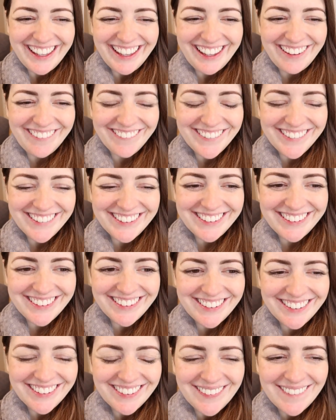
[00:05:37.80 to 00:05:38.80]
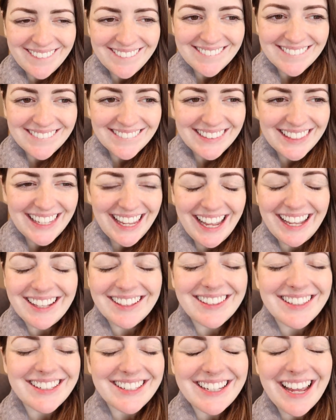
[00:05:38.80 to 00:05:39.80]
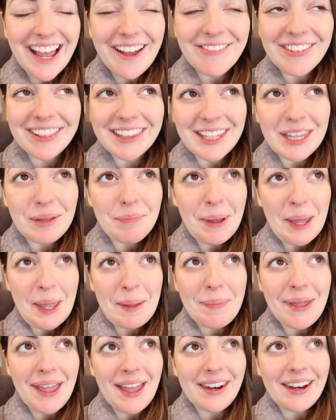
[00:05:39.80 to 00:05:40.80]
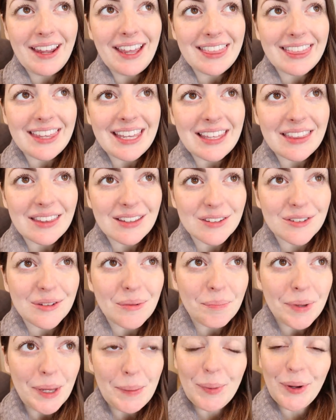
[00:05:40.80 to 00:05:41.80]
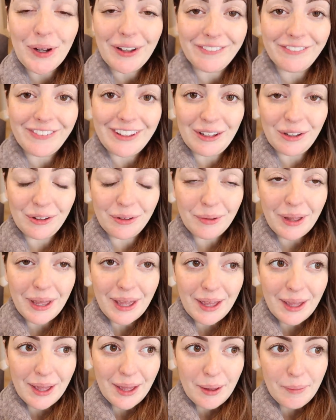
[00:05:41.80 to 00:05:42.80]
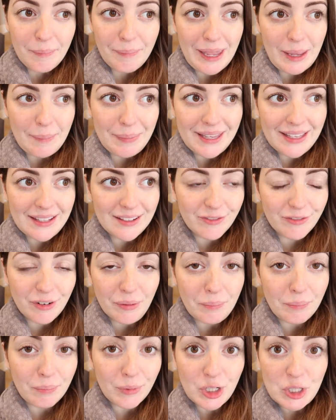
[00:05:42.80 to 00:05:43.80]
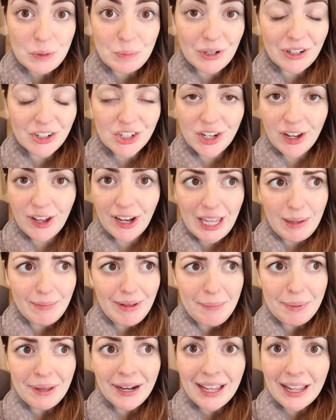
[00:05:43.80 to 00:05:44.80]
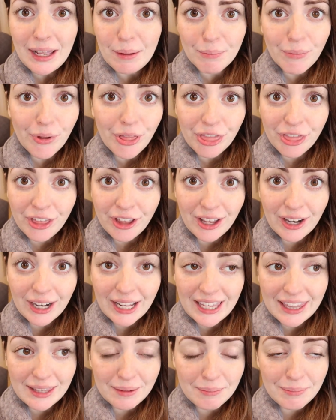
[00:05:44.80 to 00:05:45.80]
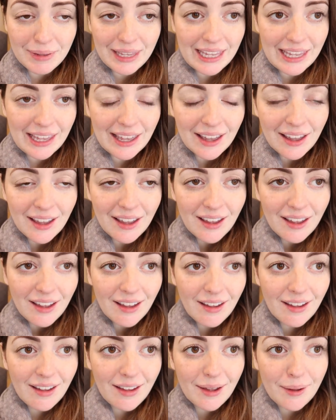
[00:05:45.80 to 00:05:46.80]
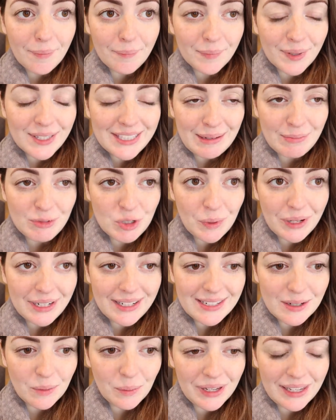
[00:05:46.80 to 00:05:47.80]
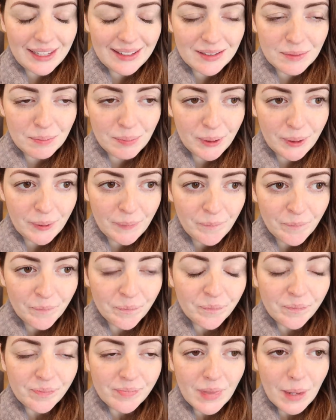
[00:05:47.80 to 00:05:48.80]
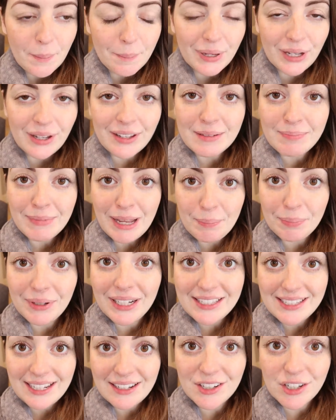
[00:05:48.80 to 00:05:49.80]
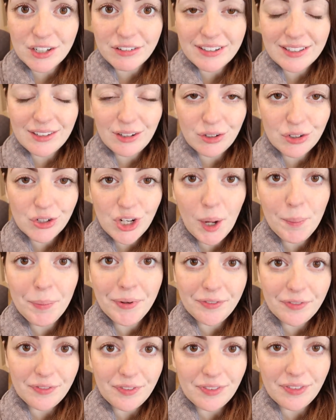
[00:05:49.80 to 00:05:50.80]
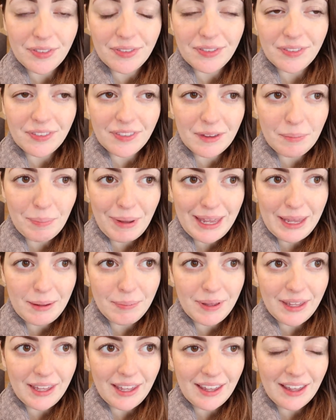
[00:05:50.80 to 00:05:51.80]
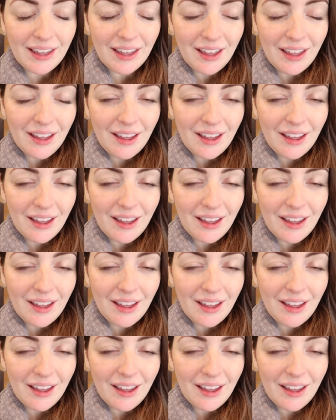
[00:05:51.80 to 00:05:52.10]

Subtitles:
It was, yeah, it's definitely the baby, and I think that some people can feel babies from much, much earlier, maybe like a month earlier than me, because I'm 20 weeks, but because my placenta is on top of the baby,